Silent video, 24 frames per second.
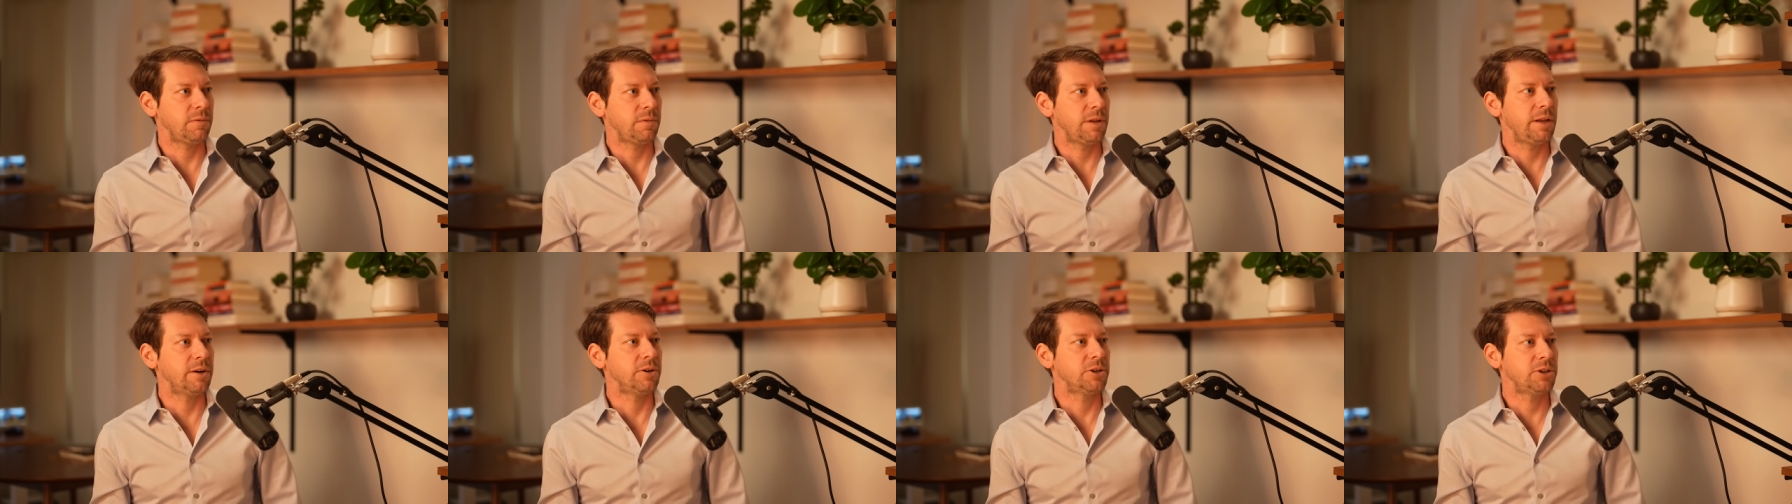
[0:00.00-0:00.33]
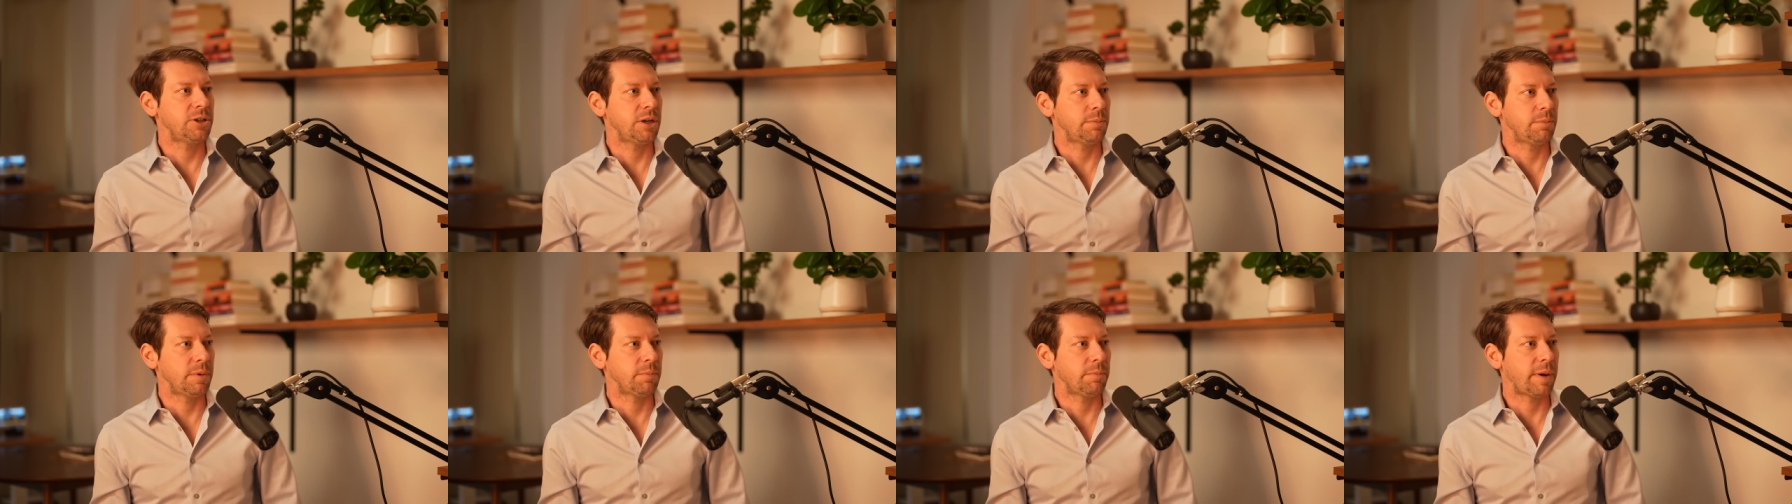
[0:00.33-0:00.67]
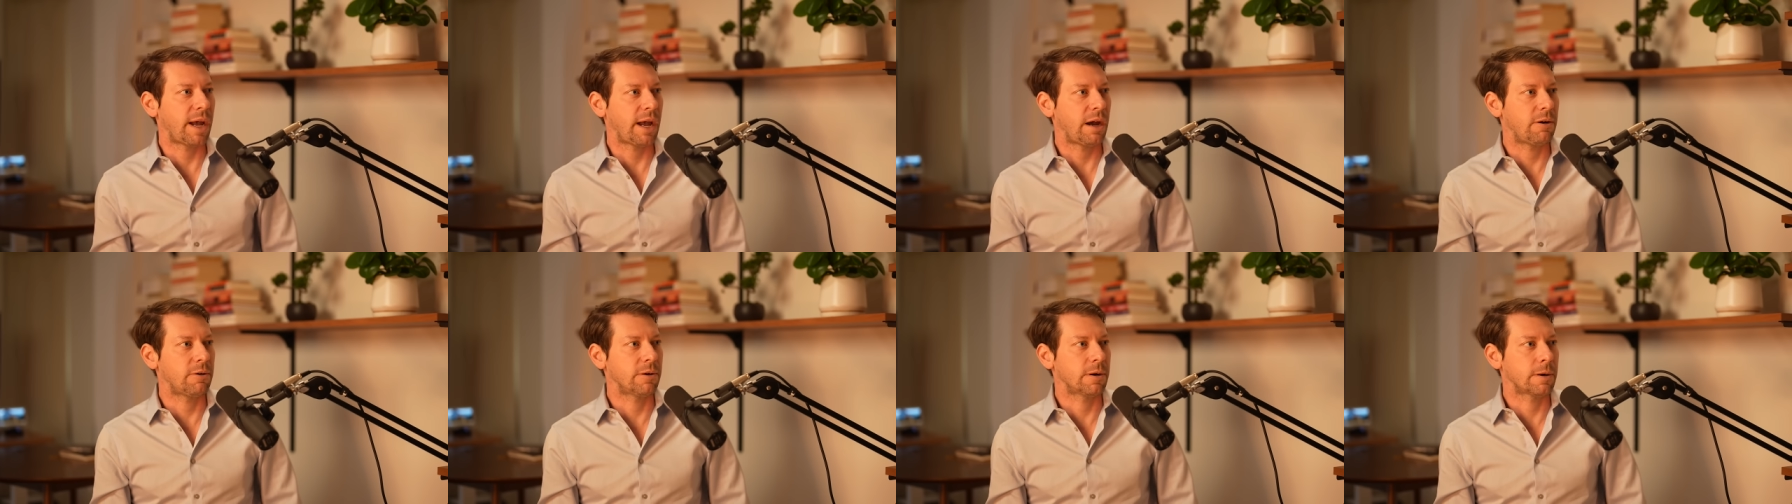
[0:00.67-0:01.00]
leadership and
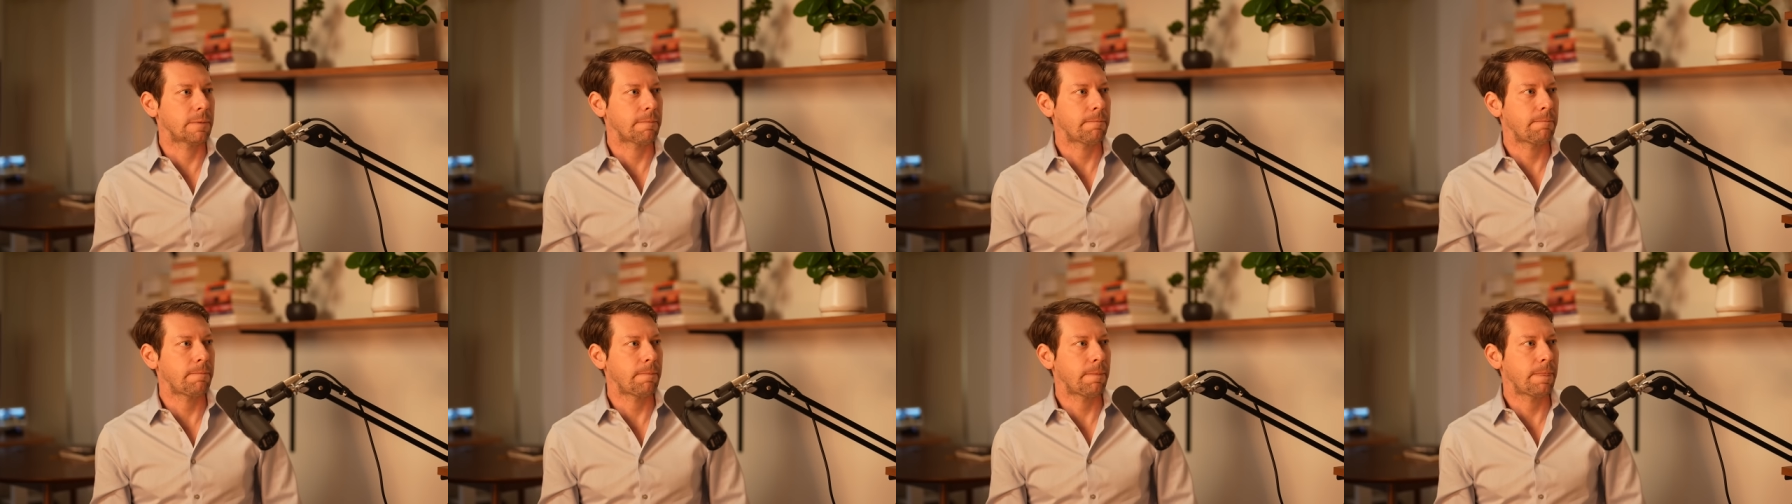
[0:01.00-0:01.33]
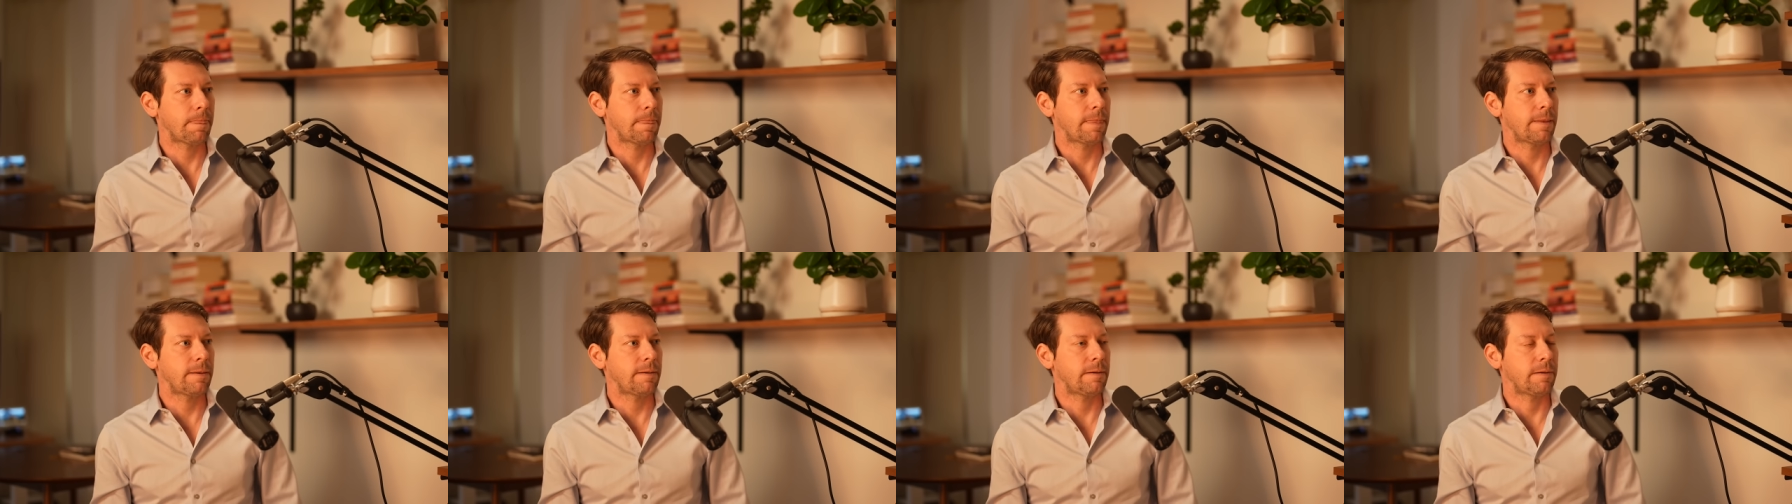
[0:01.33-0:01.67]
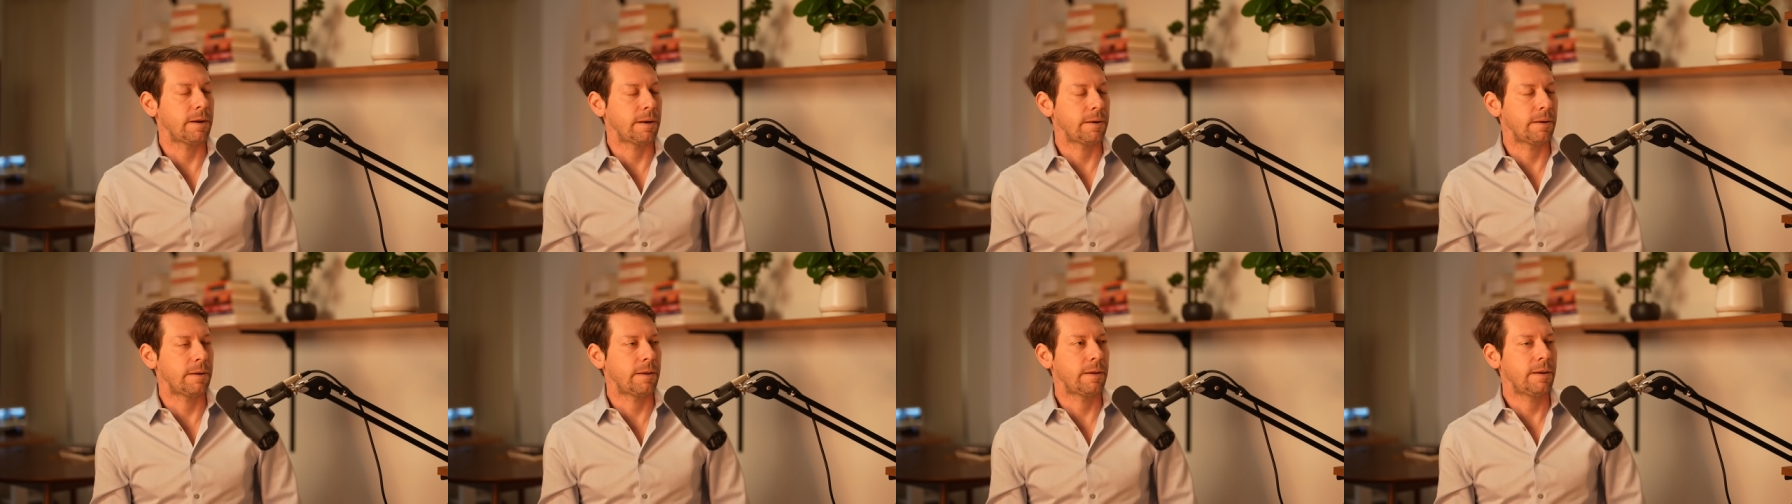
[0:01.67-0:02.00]
power,
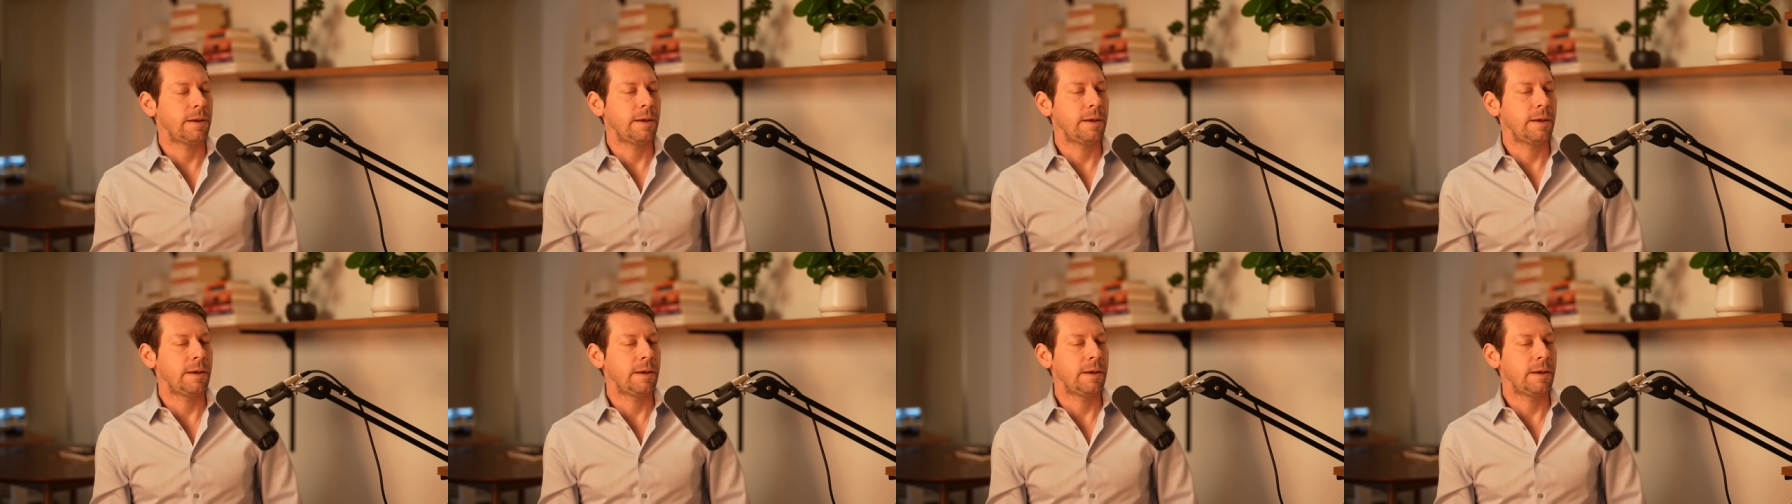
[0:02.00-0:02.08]
and